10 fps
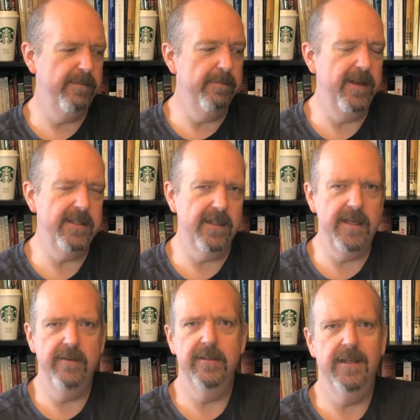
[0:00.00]
But
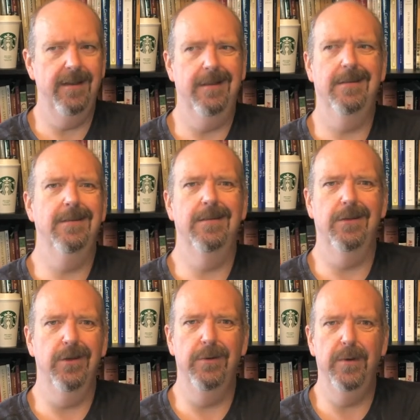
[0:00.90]
basically, he was like, this isn't
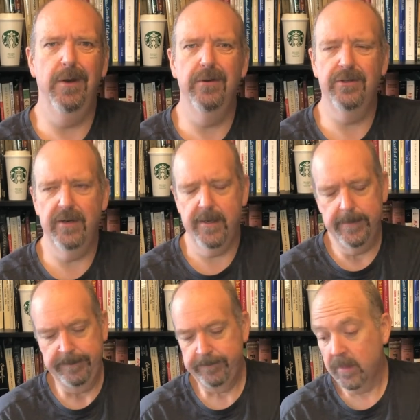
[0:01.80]
good poetry.
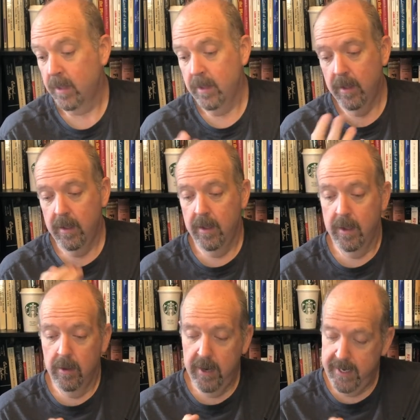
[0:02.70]

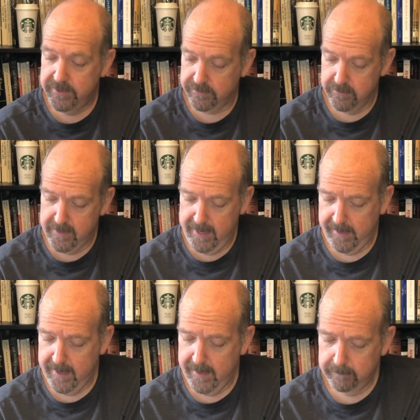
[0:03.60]
And screw that guy.